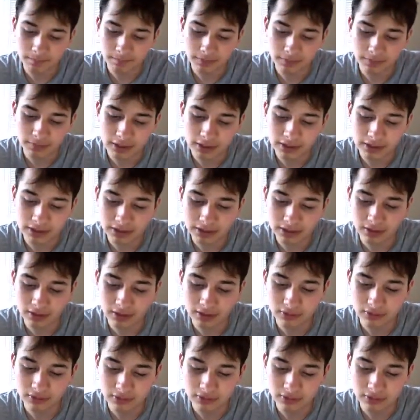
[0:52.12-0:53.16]
this is the
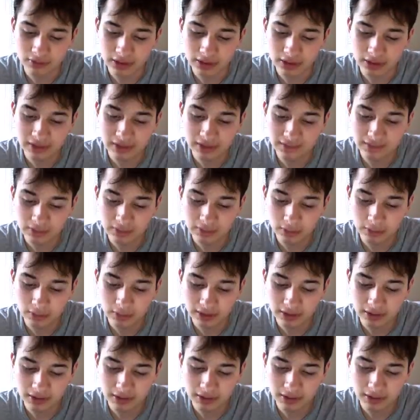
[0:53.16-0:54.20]
one
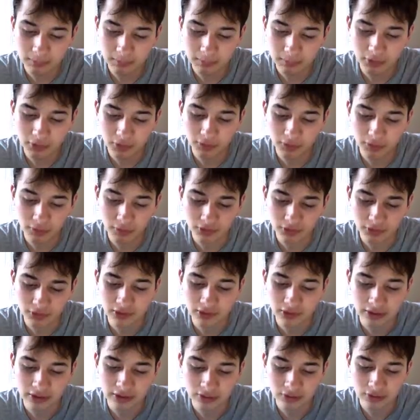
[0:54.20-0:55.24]
purpose that the
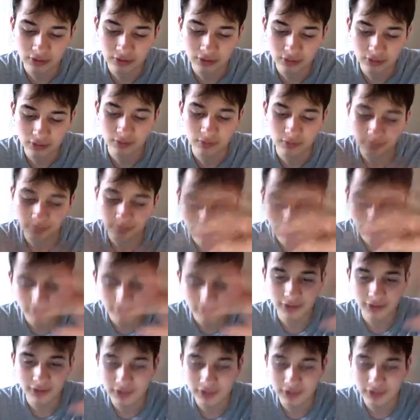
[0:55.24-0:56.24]
third one in the